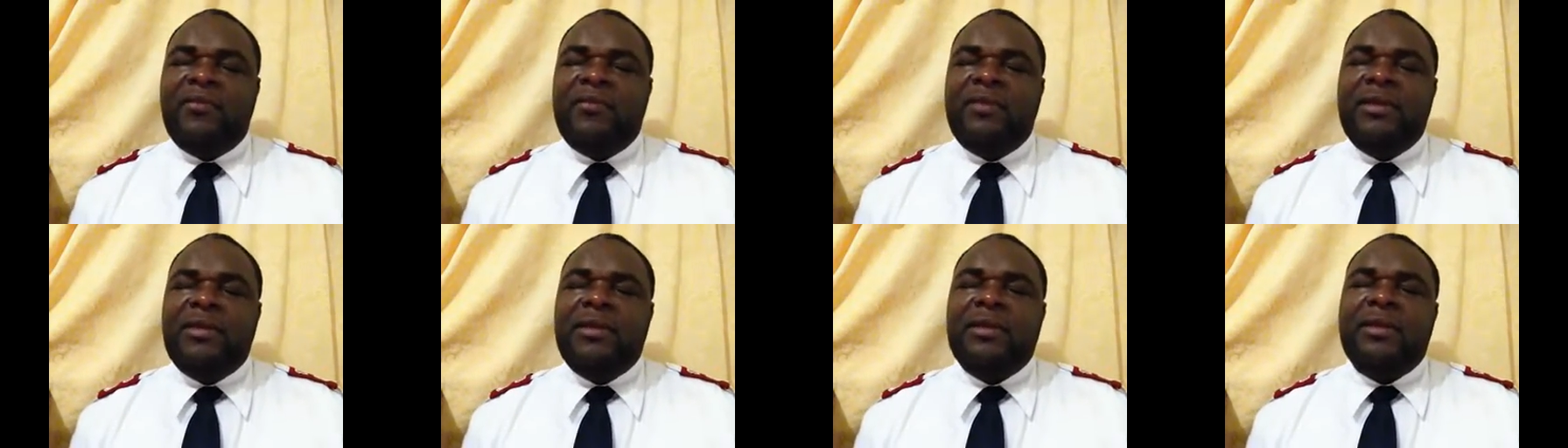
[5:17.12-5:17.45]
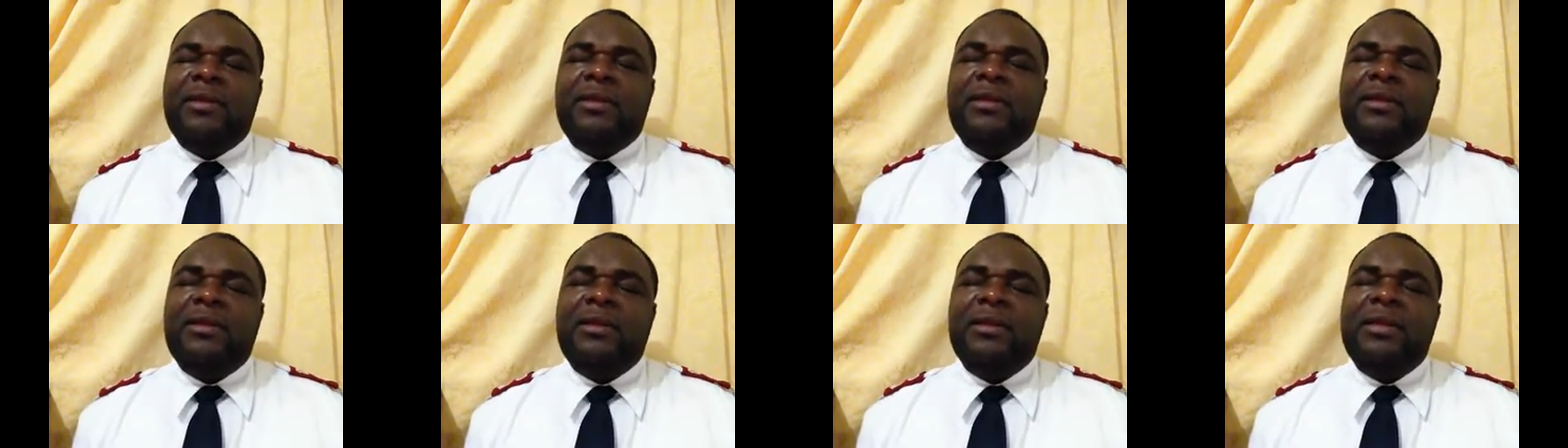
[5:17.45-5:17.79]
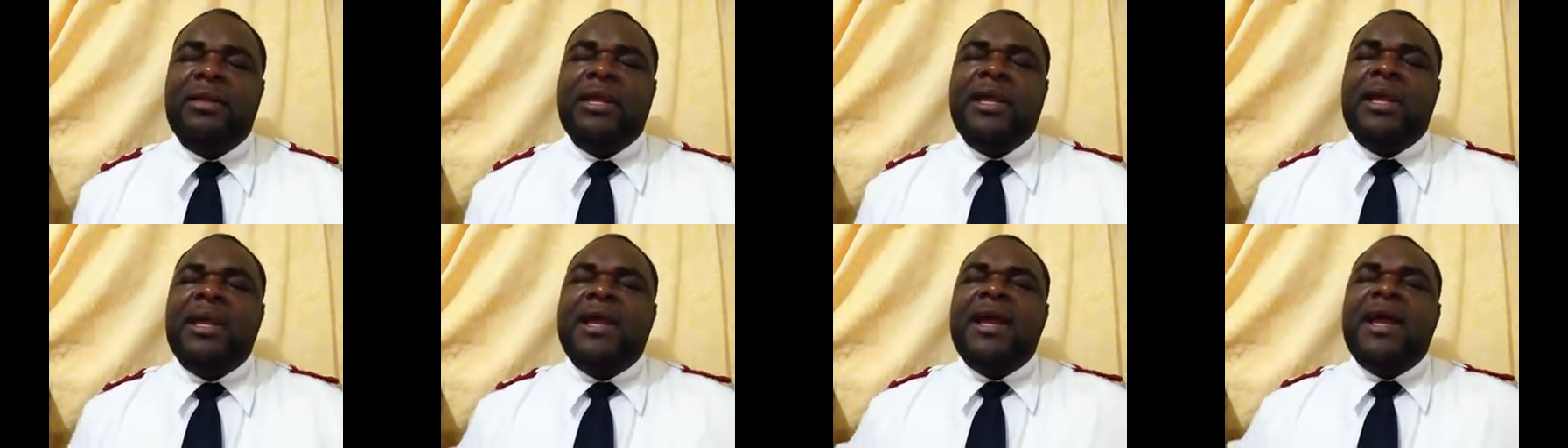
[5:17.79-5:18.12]
the
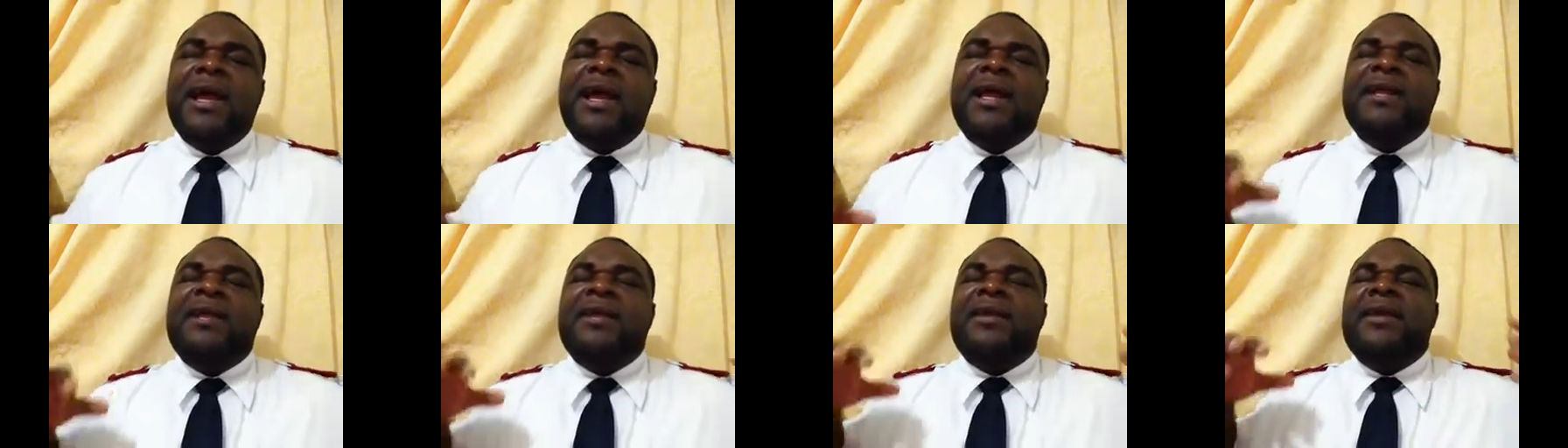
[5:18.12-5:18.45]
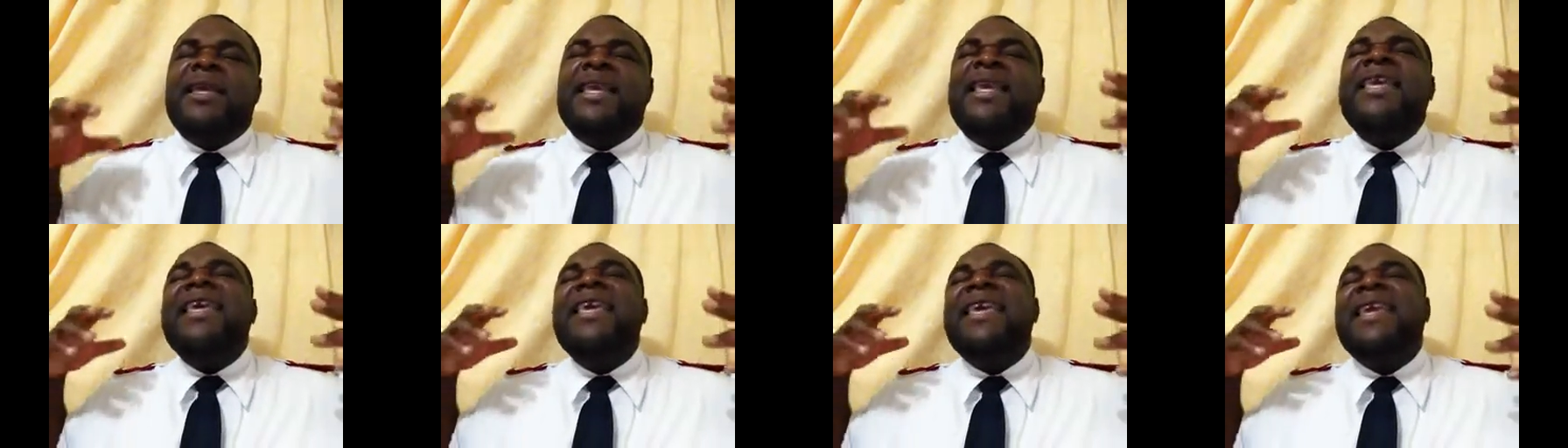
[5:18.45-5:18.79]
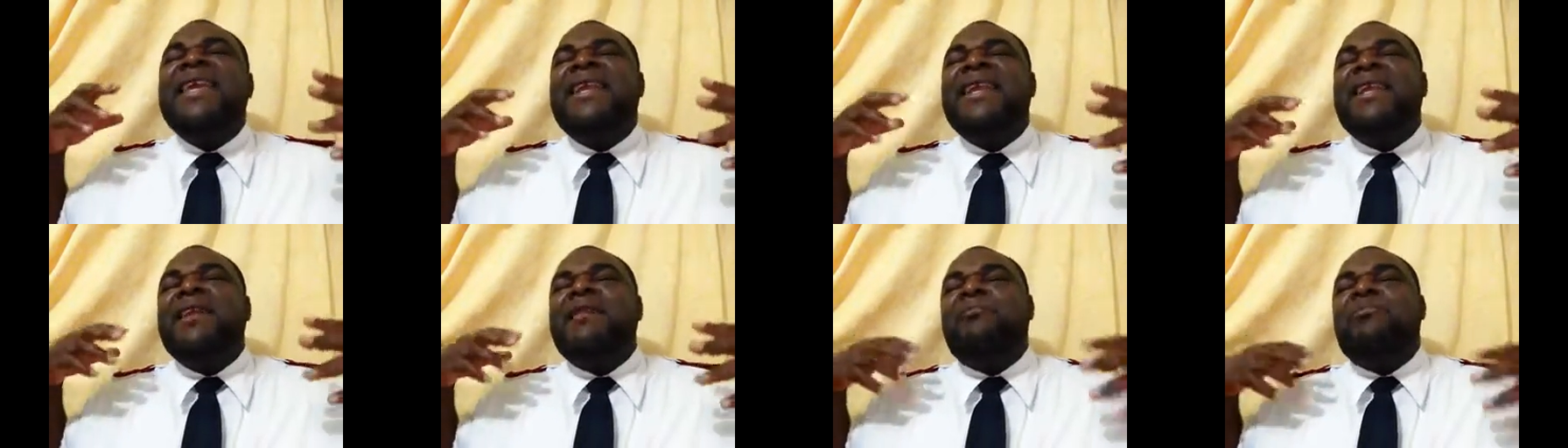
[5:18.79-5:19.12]
vegetation,
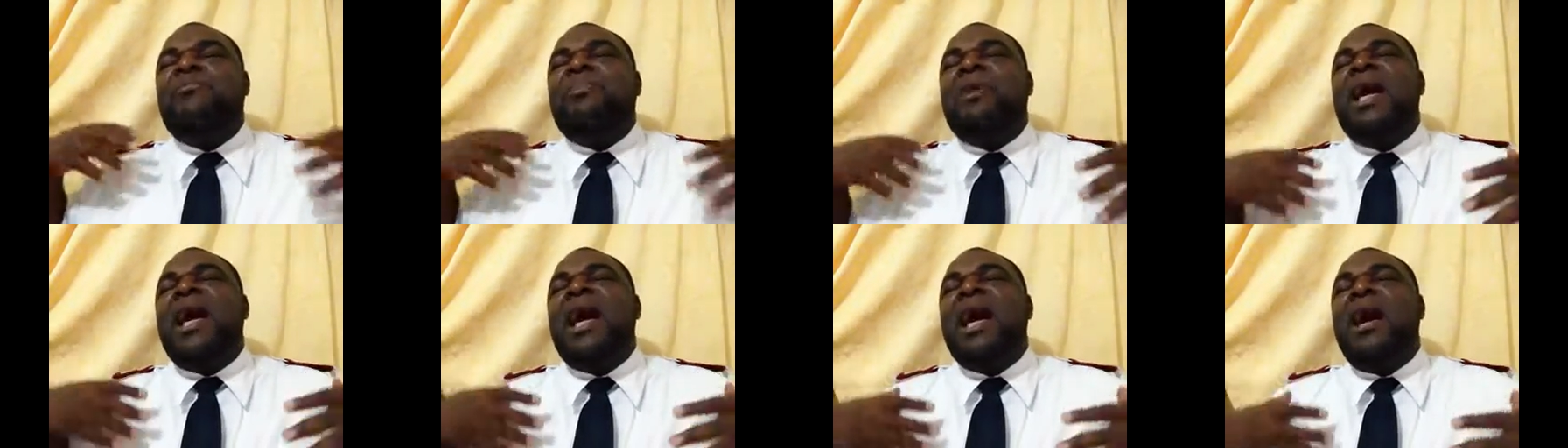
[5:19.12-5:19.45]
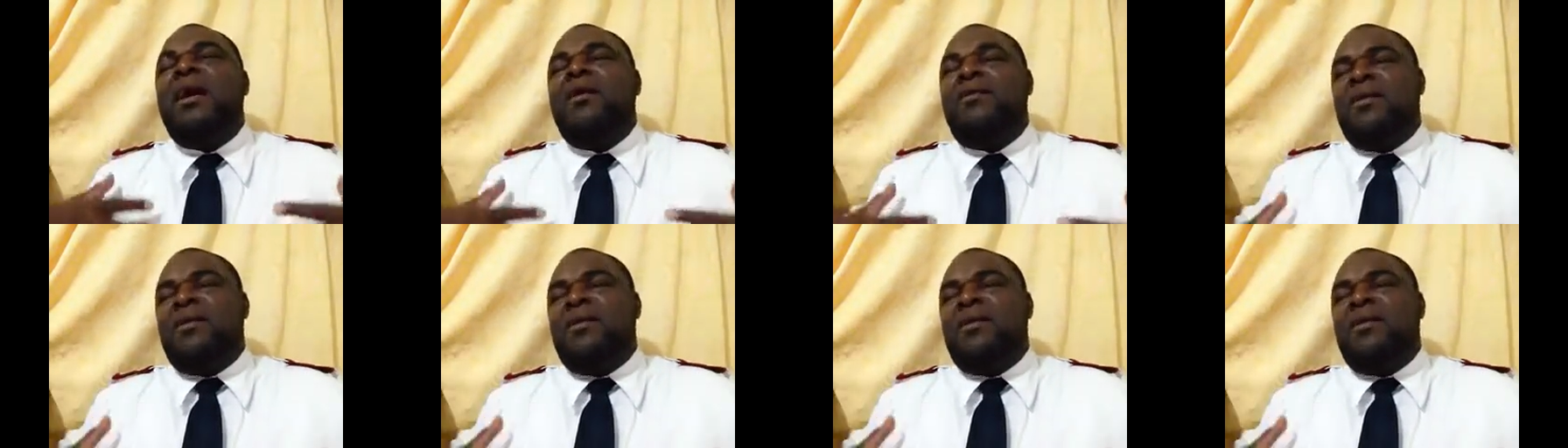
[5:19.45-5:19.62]
but more